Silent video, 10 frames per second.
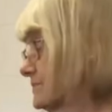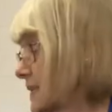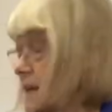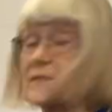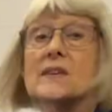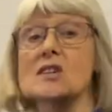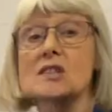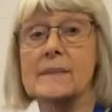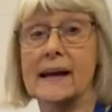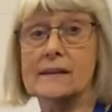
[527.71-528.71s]
I'll have finished
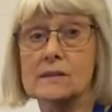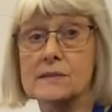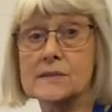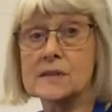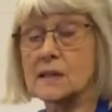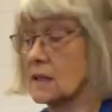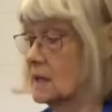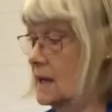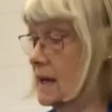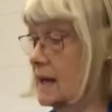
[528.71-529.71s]
the medals
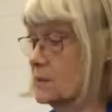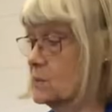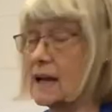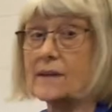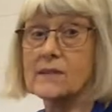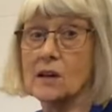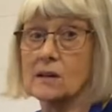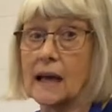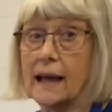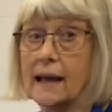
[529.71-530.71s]
and we'll have the
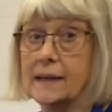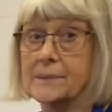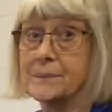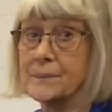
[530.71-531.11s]
okay.